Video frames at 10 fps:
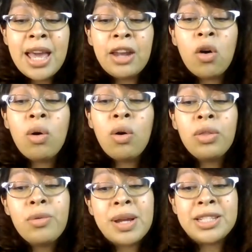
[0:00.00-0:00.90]
and
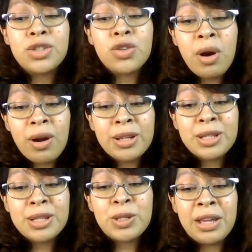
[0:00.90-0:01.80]
all the racist
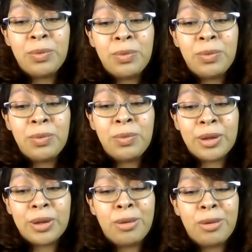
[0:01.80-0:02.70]
remarks you made when you
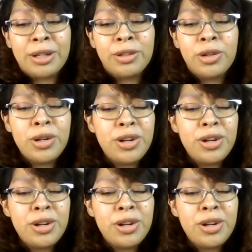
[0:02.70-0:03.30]
thought that either I